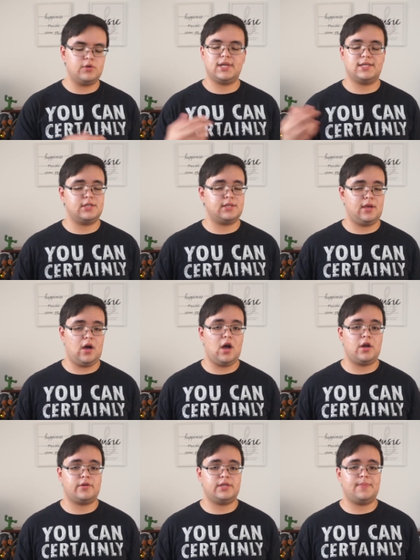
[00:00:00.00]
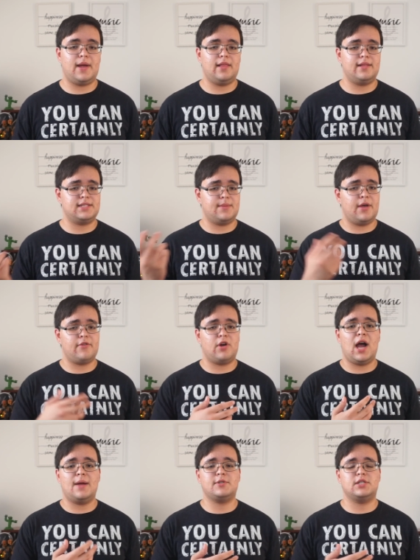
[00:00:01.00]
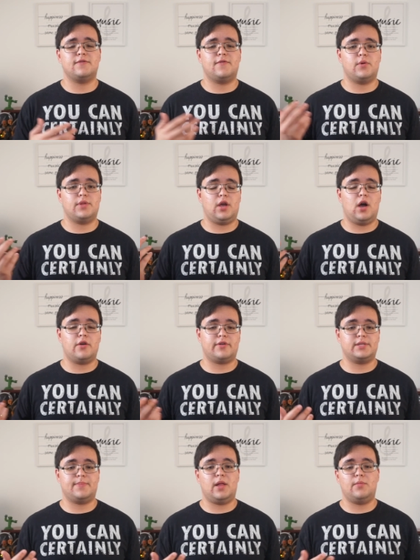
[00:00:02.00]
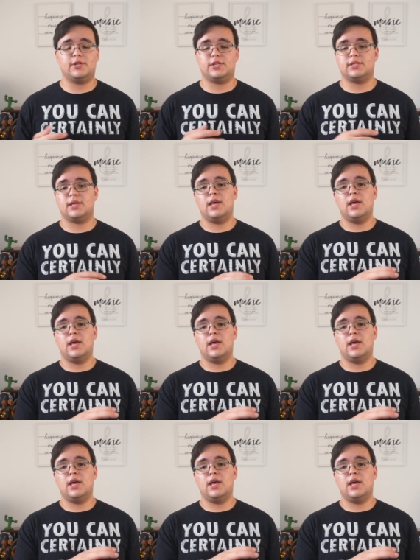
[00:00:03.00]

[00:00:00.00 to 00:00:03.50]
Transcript: such as the augury spell and some other options for the augury spell, which is